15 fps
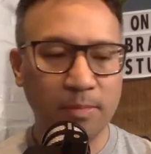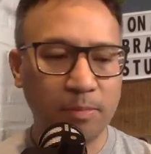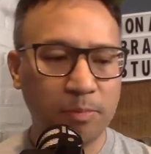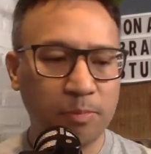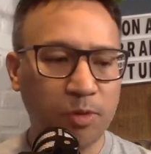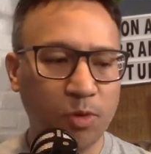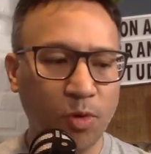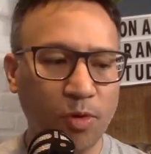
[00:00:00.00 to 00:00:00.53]

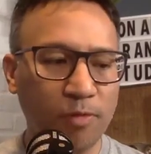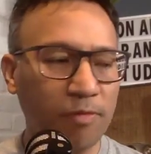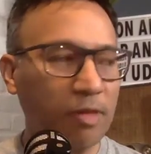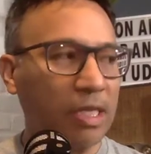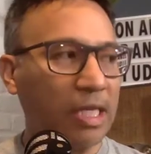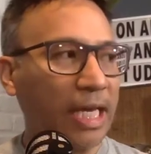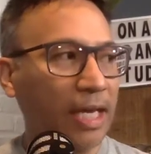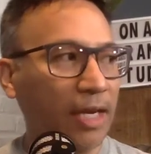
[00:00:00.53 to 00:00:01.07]
sort of
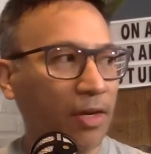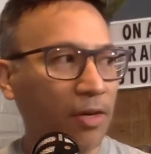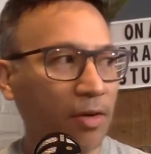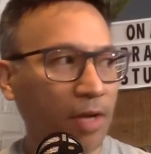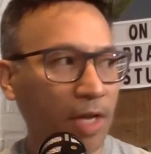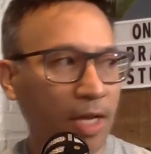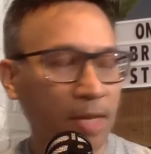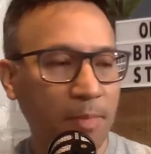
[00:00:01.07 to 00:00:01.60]
later
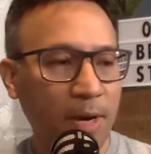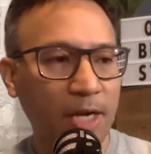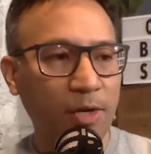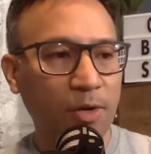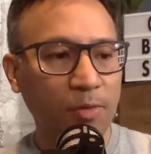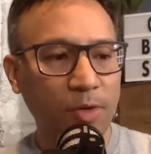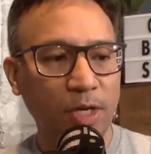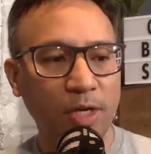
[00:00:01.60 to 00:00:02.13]
in my
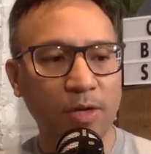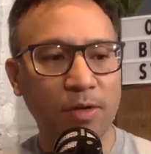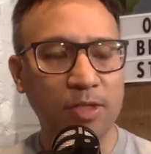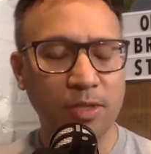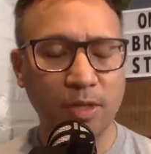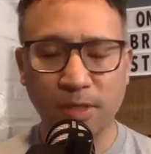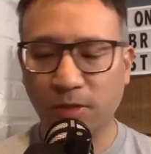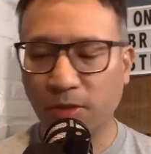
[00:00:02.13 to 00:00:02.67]

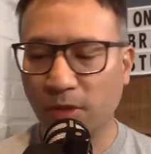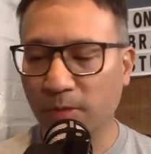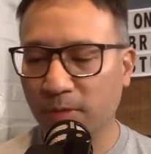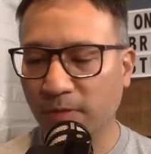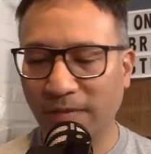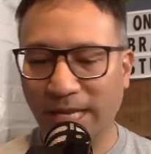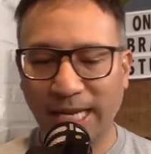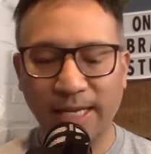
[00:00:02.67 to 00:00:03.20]
careers in terms
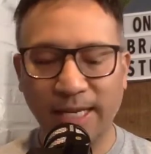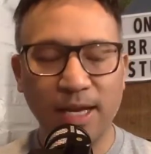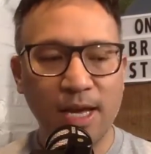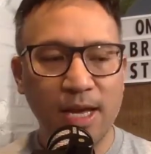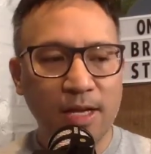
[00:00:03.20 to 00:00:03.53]
of getting